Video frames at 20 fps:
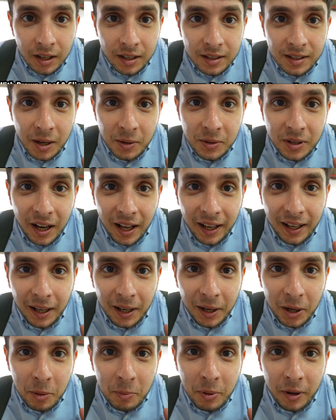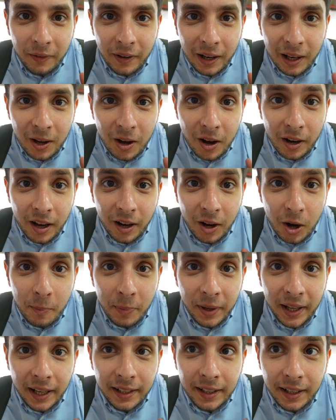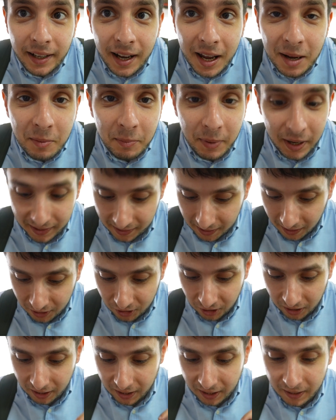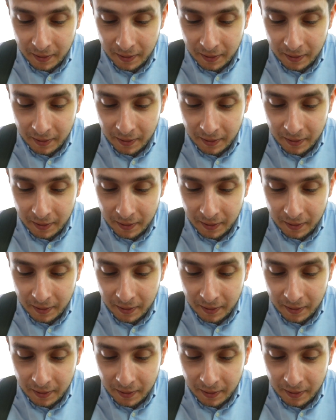Sounds like a little bit of a long and complicated name, but essentially